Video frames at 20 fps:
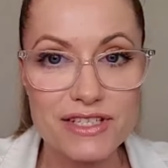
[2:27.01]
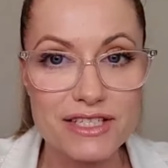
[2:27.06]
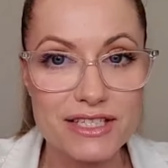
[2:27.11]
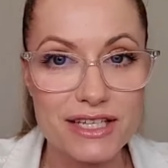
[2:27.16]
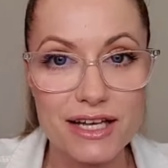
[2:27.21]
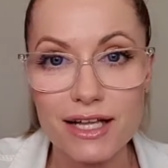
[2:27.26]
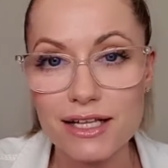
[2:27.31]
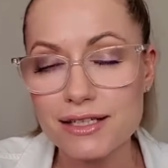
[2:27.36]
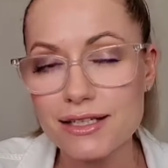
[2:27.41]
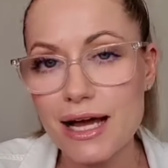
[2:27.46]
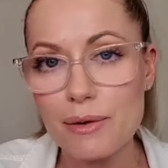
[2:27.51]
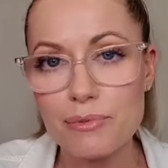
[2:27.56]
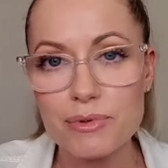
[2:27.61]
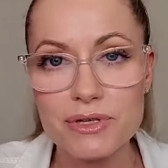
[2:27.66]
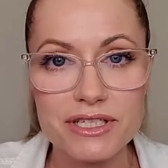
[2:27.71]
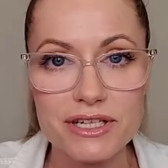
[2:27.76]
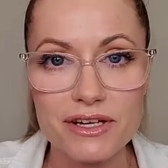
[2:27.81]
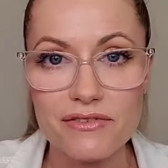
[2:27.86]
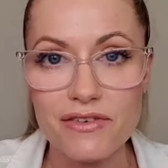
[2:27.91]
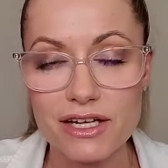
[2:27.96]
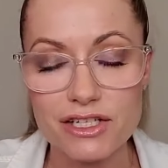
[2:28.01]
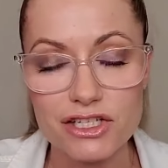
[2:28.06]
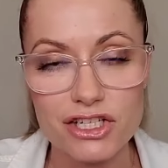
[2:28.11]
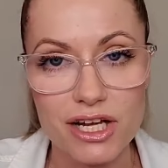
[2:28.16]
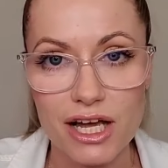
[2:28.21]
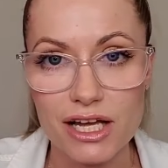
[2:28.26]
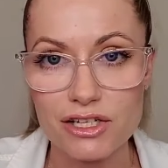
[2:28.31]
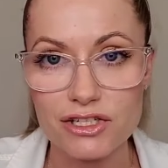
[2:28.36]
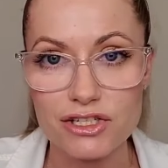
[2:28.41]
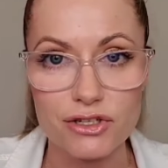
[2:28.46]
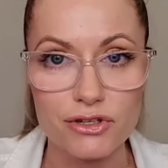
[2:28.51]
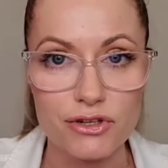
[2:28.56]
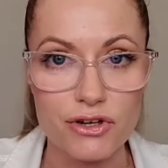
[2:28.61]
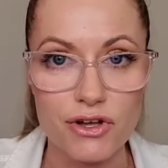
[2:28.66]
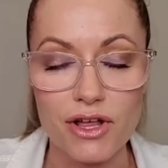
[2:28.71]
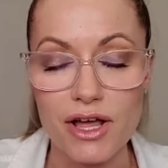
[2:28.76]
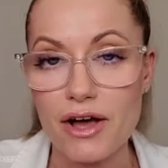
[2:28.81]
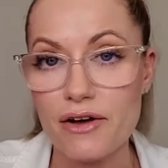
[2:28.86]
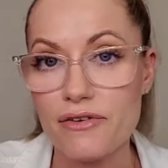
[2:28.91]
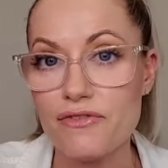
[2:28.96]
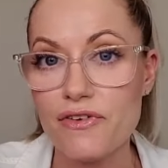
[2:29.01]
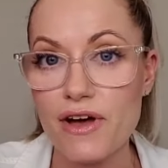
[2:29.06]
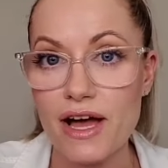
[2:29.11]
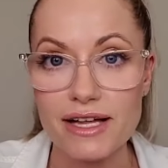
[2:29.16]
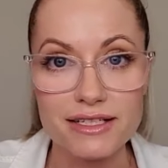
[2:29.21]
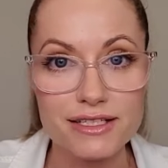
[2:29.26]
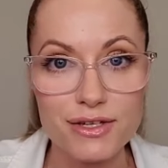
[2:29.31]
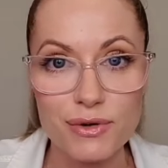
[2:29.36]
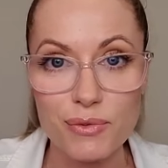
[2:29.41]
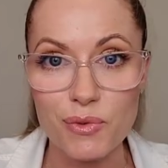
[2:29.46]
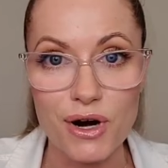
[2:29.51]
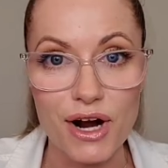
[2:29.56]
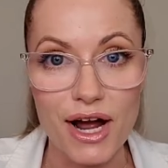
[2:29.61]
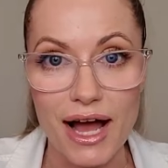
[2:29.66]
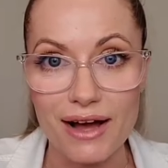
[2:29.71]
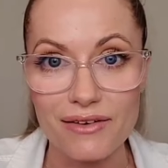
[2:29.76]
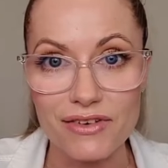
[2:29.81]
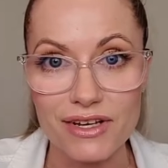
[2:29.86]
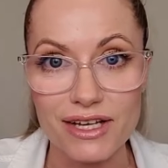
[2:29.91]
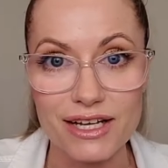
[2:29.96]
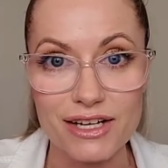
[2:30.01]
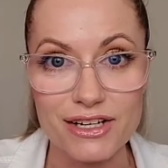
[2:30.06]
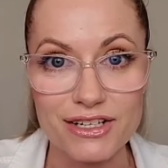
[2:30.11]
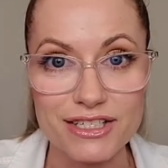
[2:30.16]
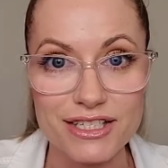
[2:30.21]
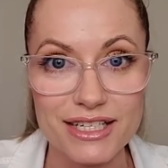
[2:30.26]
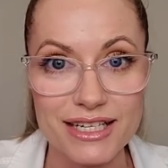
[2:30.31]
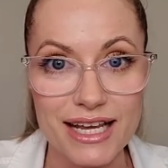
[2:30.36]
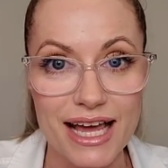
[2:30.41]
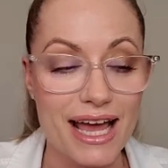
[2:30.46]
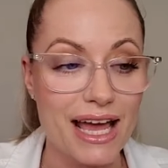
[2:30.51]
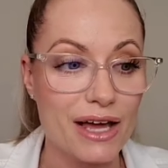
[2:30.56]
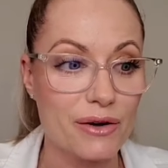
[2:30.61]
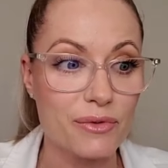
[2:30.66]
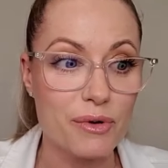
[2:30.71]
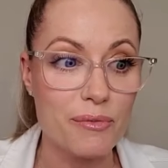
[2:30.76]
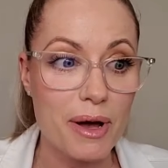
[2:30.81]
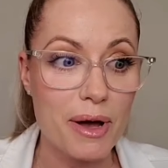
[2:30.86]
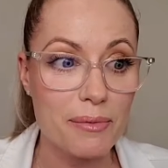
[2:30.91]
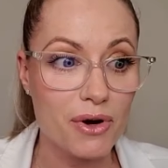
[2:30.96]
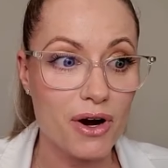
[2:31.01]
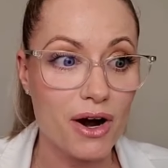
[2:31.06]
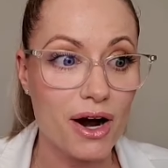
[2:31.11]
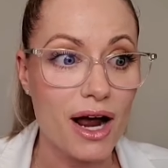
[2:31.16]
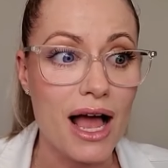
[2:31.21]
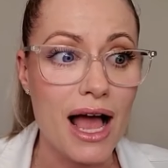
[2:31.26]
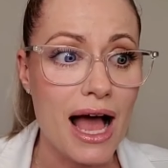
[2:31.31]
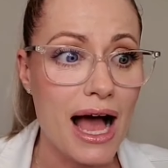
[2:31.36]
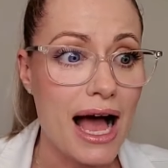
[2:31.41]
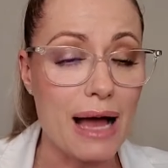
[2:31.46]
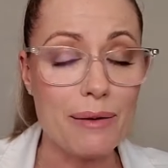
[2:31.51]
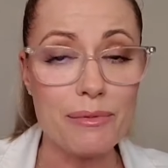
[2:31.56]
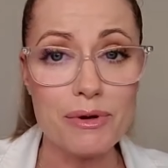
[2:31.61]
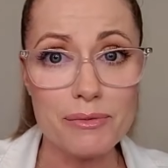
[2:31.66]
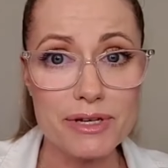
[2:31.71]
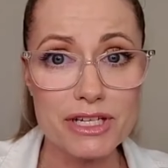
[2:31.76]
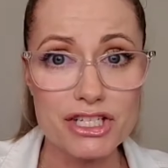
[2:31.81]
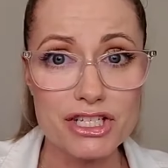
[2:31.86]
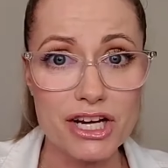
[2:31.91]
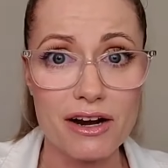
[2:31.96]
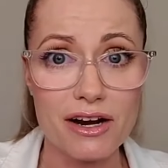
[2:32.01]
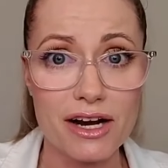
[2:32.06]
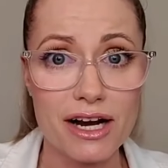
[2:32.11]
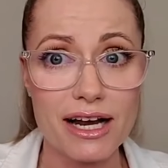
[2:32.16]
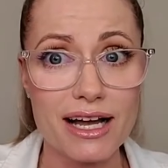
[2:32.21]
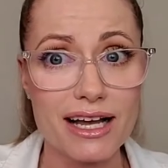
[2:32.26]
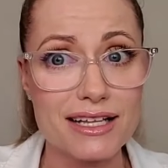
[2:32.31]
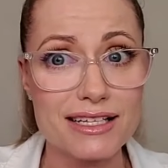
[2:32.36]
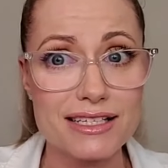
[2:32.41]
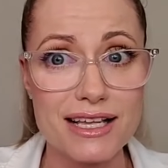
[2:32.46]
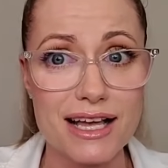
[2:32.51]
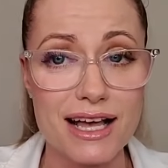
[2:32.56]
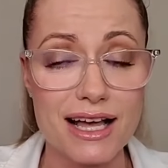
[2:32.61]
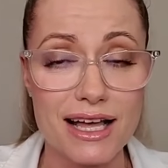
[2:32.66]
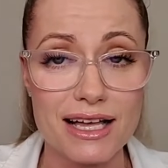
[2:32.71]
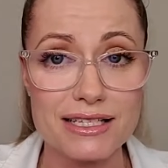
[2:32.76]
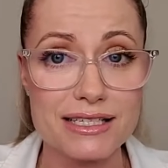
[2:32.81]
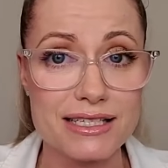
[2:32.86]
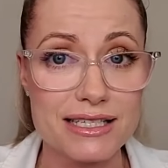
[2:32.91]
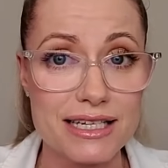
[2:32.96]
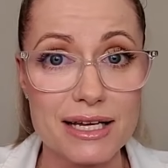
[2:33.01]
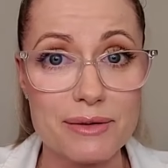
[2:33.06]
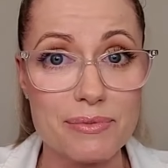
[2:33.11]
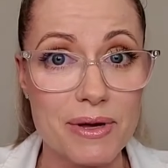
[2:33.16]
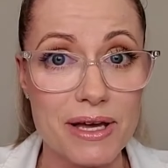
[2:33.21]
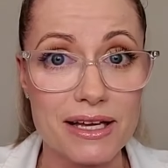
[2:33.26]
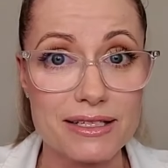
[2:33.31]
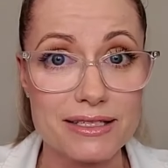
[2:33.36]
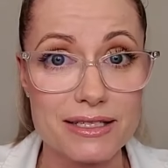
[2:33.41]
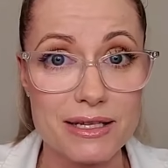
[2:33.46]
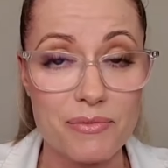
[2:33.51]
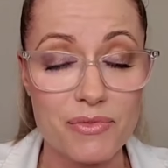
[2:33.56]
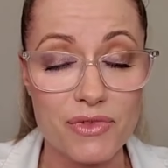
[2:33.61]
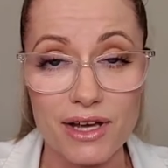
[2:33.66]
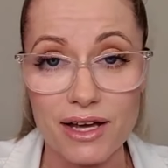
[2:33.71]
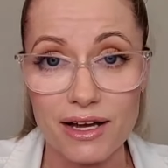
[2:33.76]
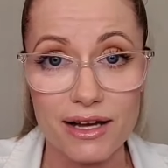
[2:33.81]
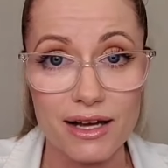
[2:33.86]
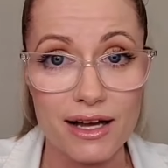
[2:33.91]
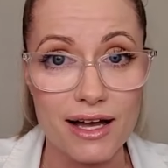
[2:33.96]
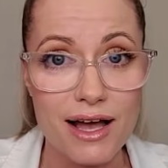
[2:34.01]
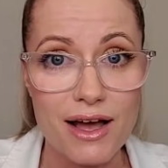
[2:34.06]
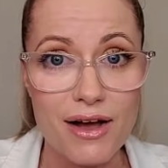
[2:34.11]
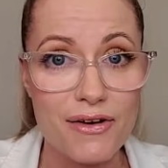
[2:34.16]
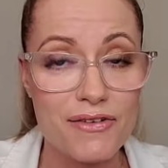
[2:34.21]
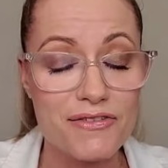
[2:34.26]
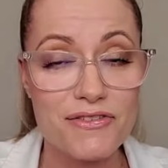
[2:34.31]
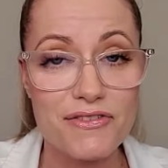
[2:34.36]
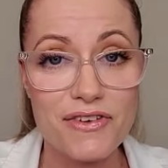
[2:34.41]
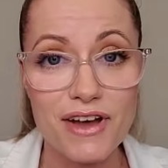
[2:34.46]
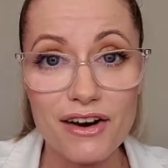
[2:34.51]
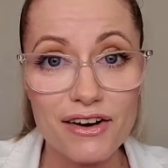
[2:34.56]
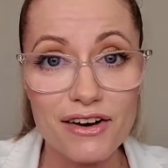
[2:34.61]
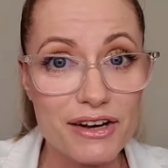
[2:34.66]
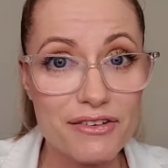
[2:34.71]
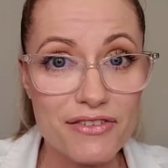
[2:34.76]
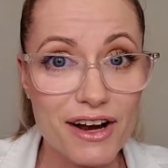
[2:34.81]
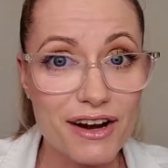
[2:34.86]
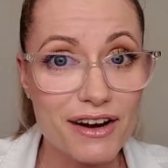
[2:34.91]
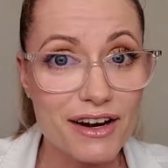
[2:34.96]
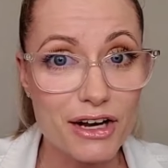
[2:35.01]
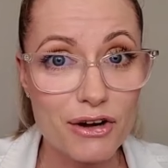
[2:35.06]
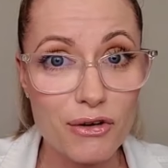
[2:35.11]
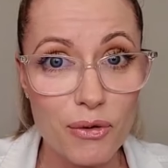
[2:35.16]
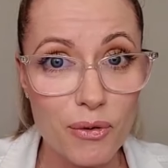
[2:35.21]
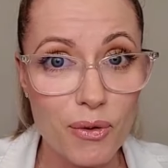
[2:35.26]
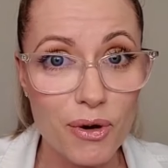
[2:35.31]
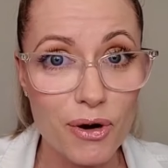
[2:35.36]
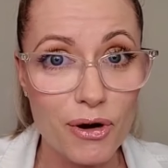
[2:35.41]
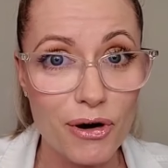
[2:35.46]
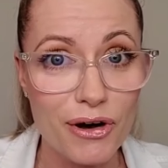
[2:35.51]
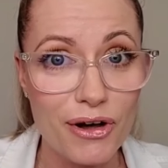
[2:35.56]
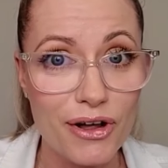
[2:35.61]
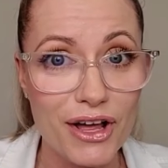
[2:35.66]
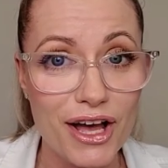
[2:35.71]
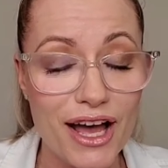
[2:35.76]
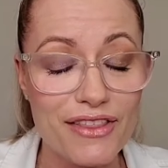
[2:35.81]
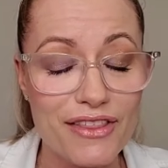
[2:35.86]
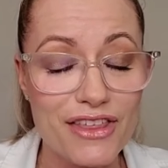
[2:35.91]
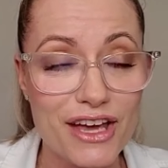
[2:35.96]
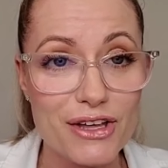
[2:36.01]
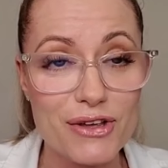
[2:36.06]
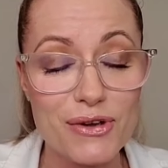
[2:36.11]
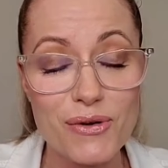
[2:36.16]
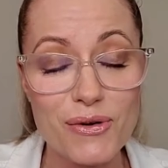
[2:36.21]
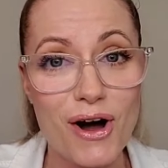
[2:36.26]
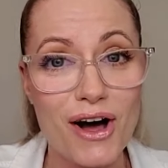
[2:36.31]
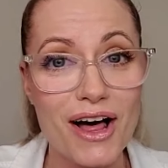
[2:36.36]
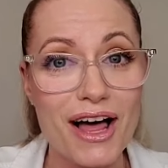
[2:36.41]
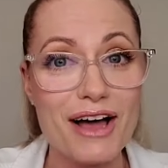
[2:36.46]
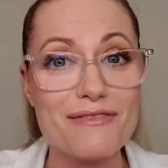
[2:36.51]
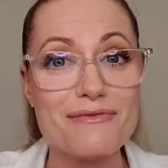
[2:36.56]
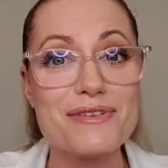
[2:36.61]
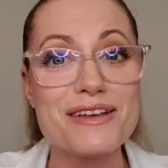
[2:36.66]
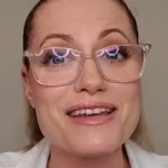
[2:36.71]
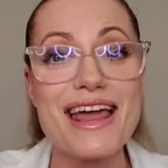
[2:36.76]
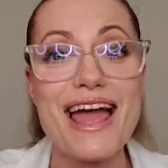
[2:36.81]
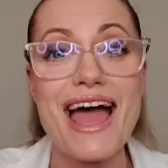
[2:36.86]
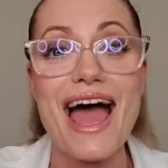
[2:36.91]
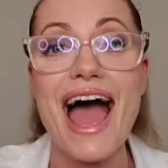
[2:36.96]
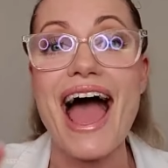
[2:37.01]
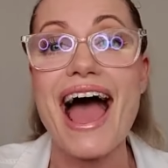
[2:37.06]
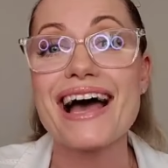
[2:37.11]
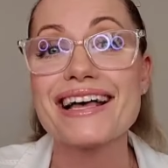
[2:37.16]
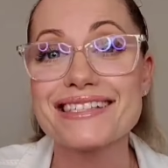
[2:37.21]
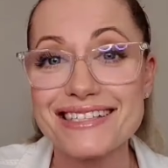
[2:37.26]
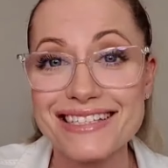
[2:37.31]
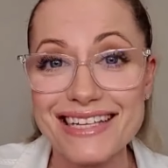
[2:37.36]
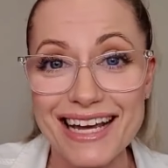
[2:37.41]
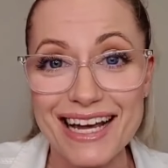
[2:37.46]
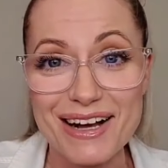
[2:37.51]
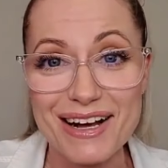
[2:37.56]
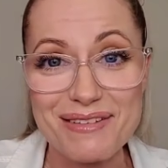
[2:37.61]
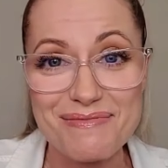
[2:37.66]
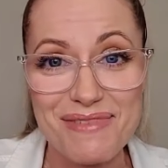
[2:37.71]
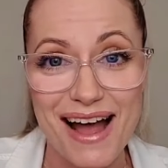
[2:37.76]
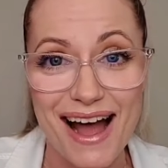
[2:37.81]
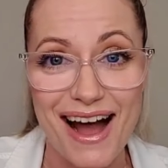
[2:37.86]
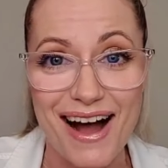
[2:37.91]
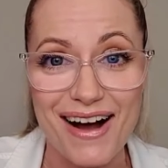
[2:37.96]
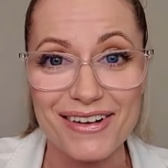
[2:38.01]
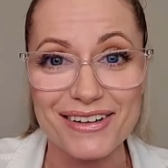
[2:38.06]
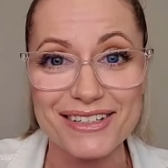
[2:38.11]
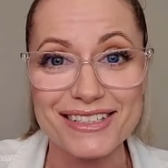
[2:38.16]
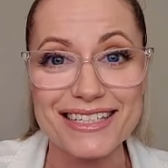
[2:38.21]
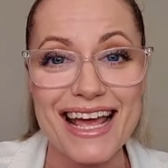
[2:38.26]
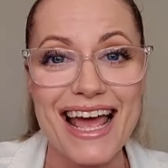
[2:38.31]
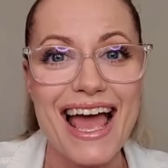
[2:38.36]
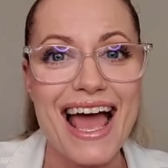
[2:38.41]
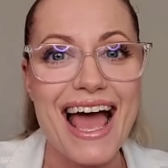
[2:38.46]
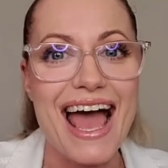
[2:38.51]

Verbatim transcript: It's a collaborative educational event we're having here today. And remember, I'm going to be sharing a sneak peek at something very, very cool that you all have been asking about.